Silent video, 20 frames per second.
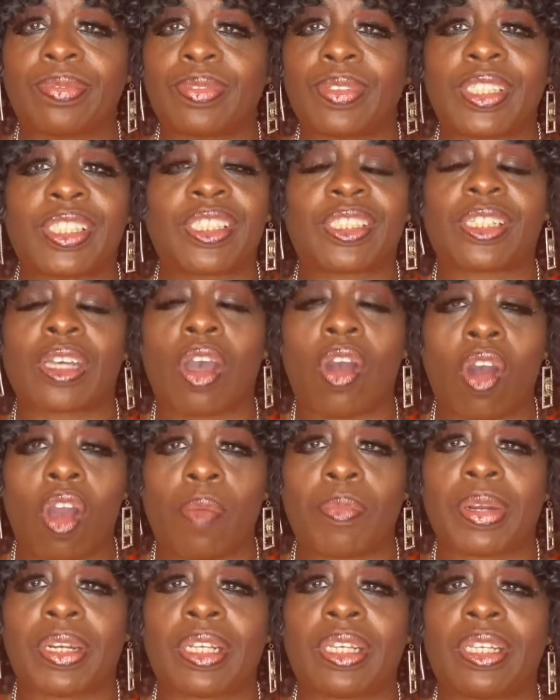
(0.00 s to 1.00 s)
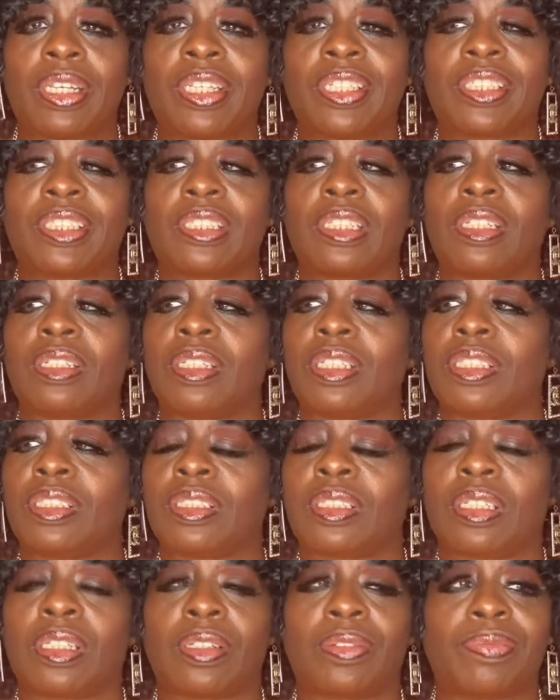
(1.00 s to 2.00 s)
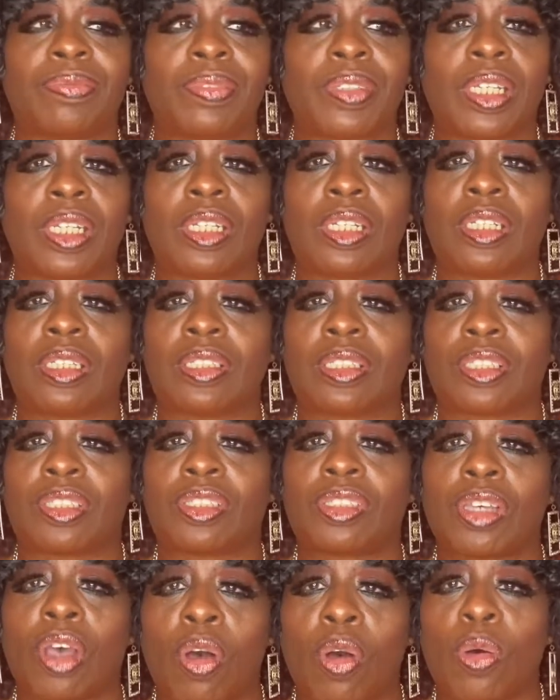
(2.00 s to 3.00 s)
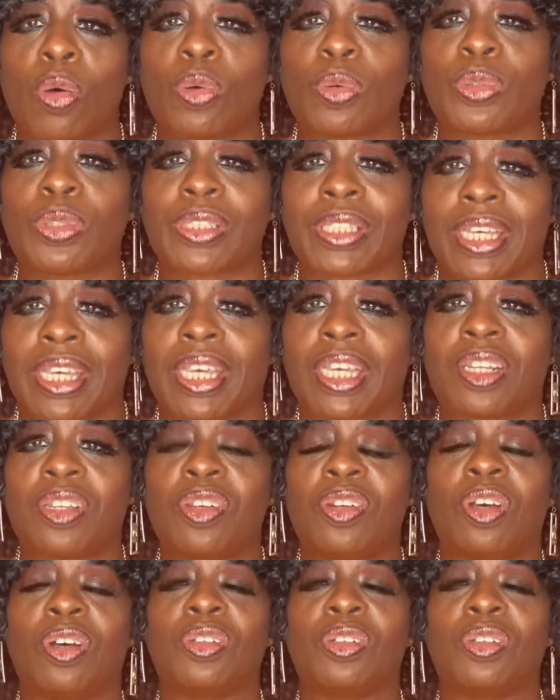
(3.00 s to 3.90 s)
It's the harmony. It's the soul singing.